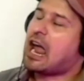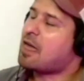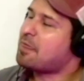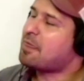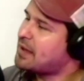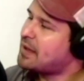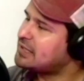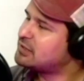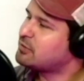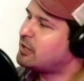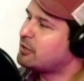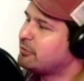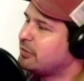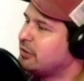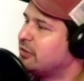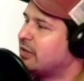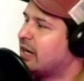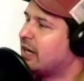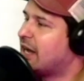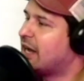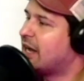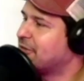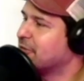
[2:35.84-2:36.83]
that's why we
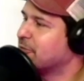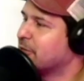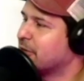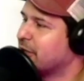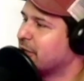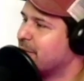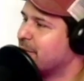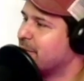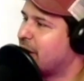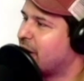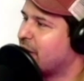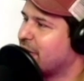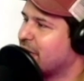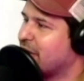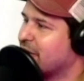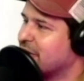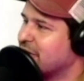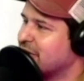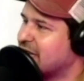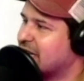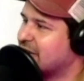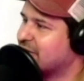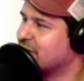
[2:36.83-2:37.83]
don't have to worry about all the other
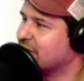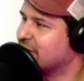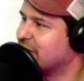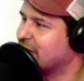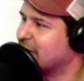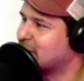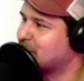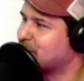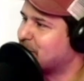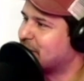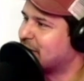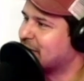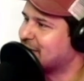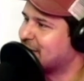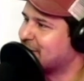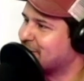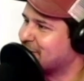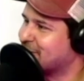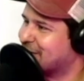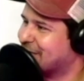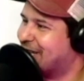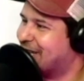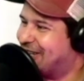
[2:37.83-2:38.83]
Devil Dogs, because they
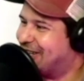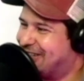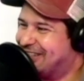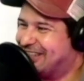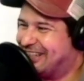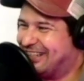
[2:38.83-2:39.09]
were all...